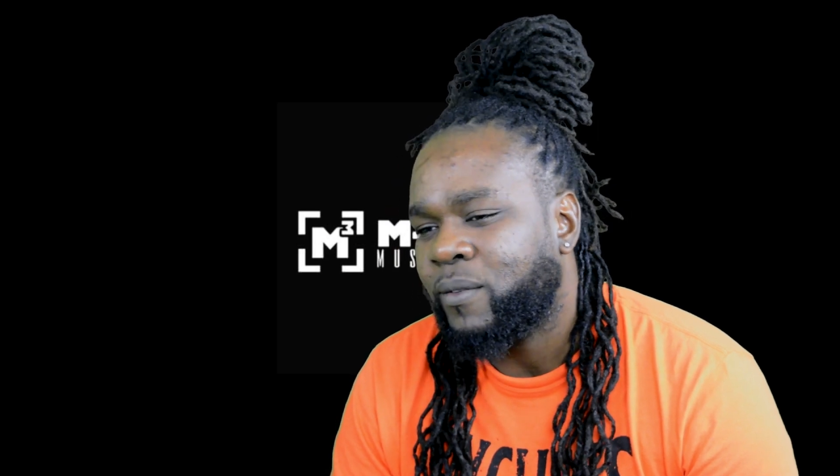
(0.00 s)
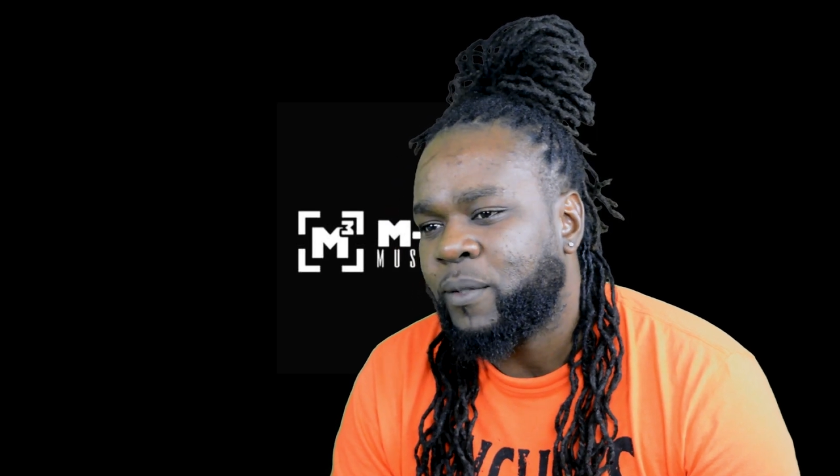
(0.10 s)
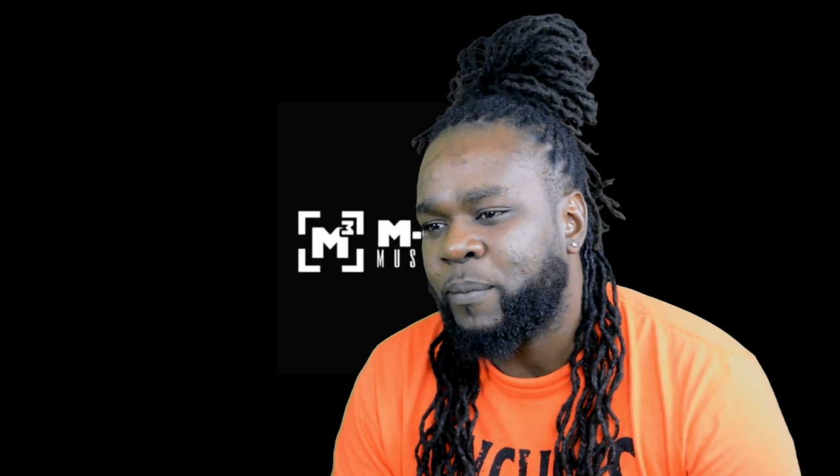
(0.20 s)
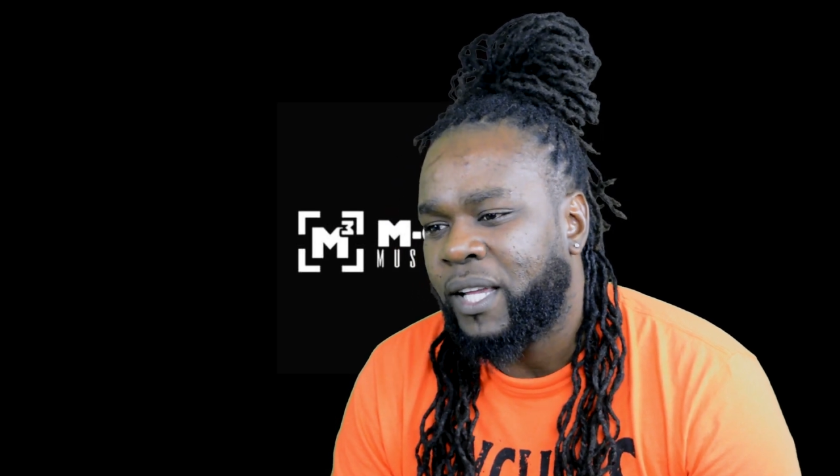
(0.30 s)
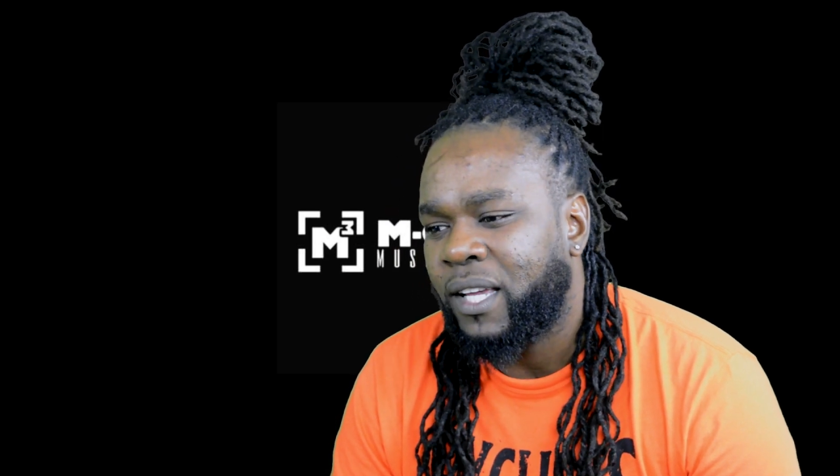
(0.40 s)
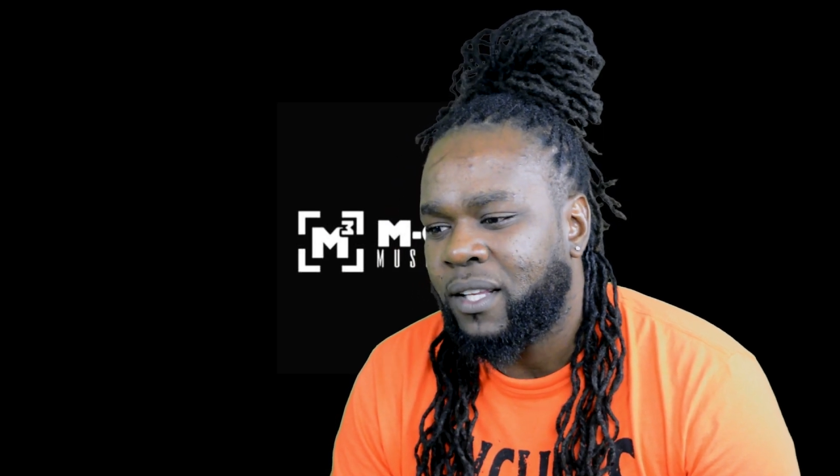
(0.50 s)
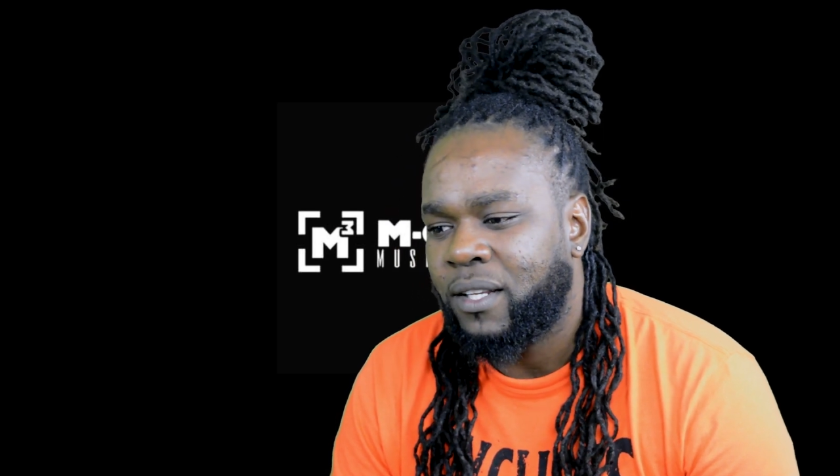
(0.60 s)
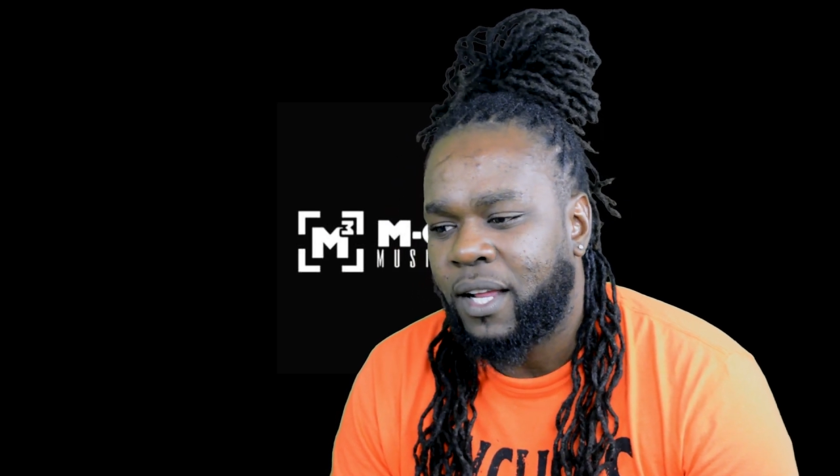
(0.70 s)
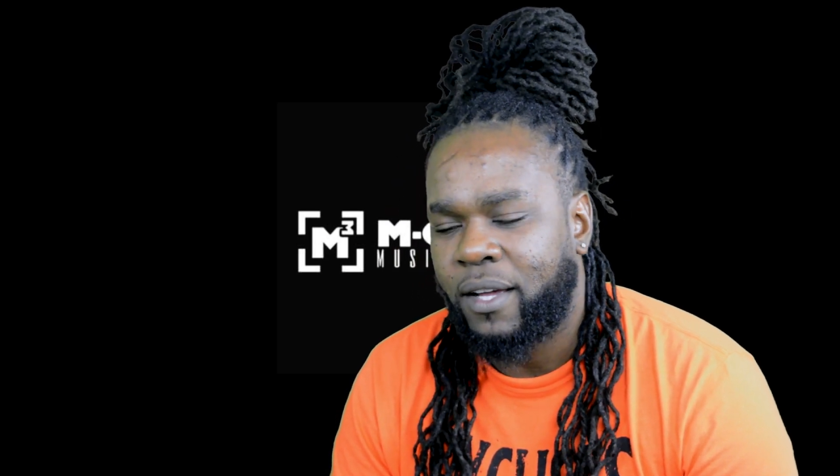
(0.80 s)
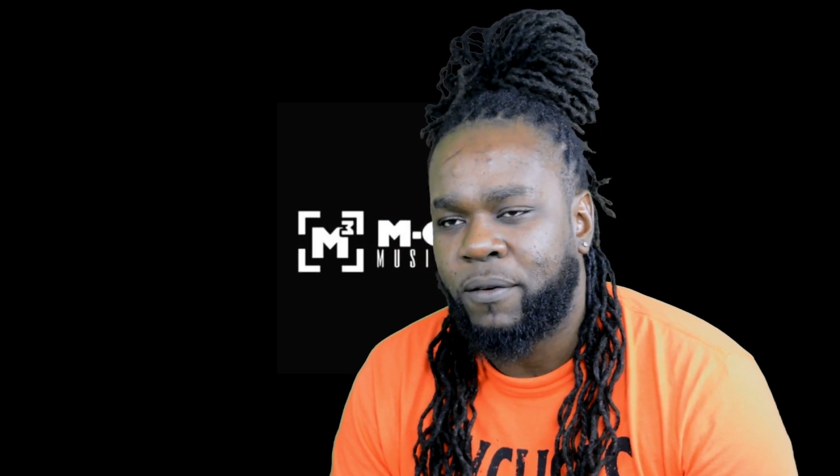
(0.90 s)
with
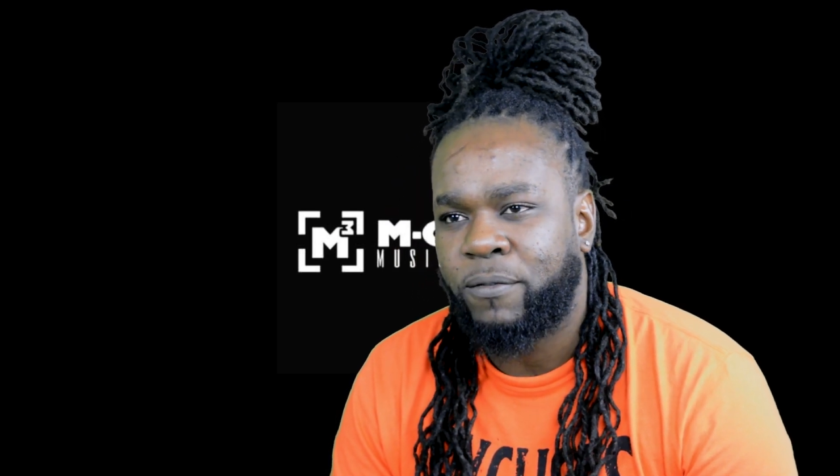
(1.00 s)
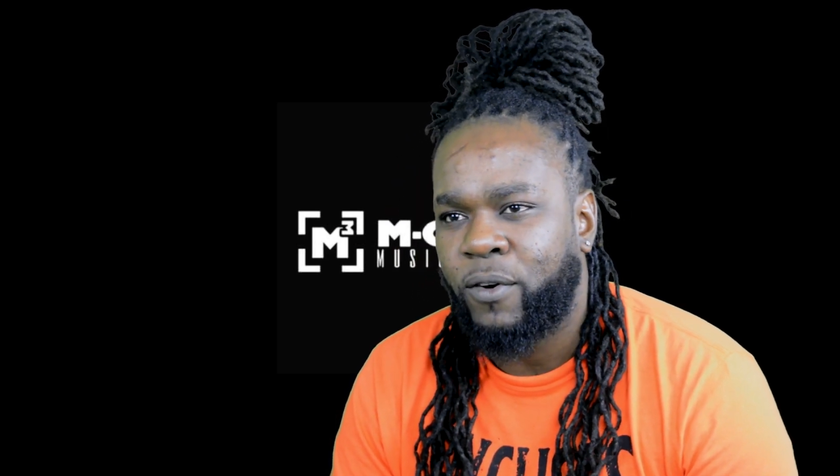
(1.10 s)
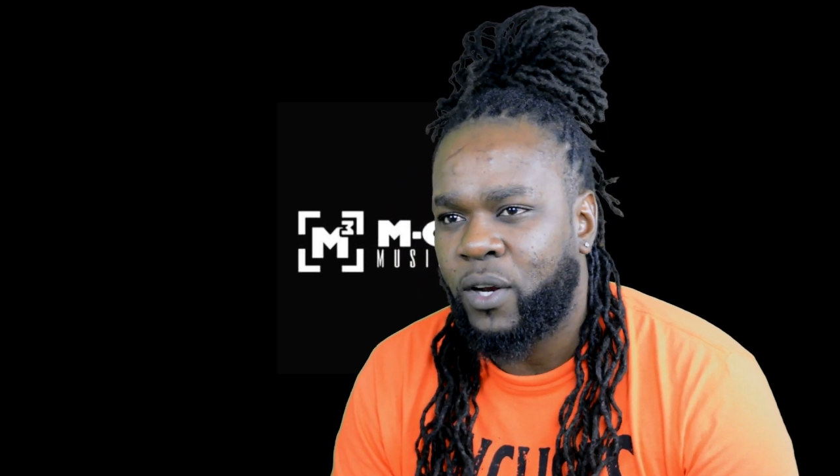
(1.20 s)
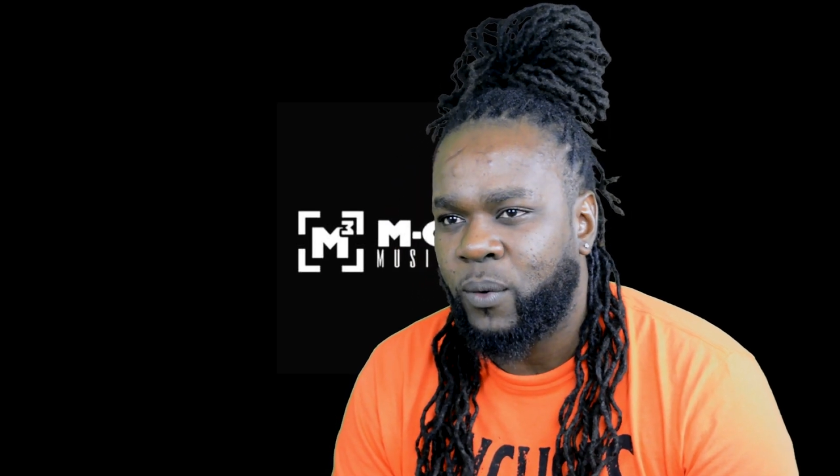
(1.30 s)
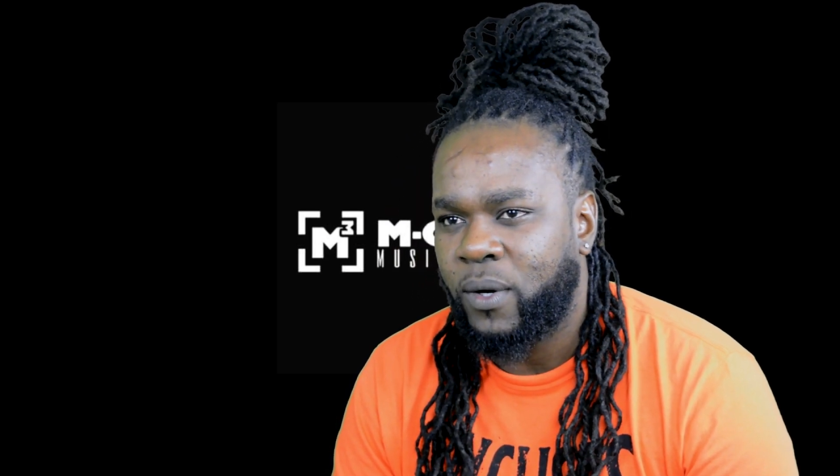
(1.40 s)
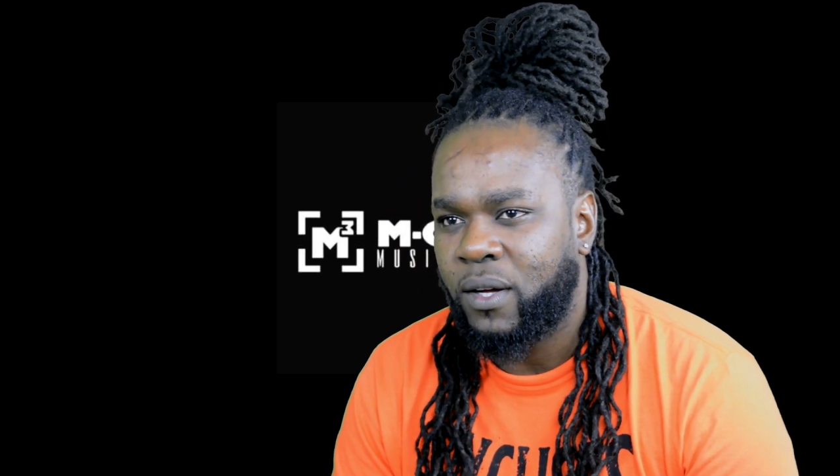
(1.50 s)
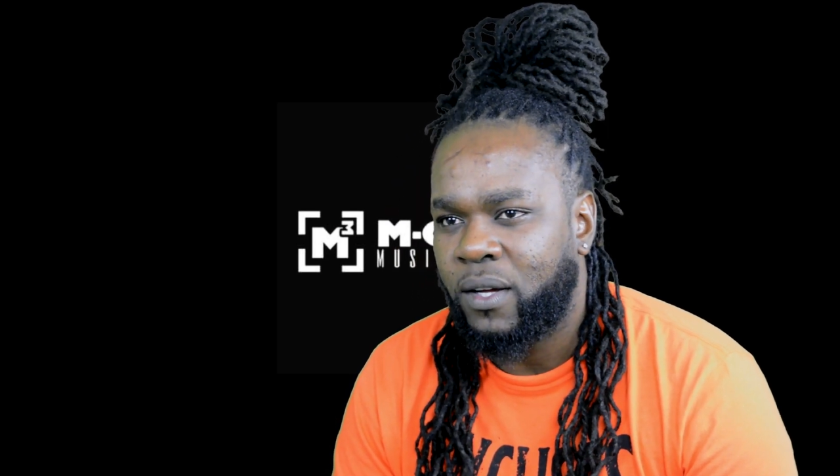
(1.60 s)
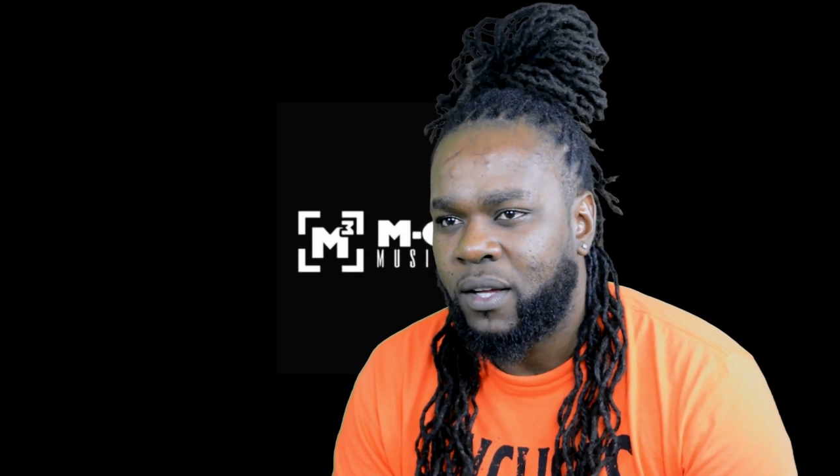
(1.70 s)
being like a follower.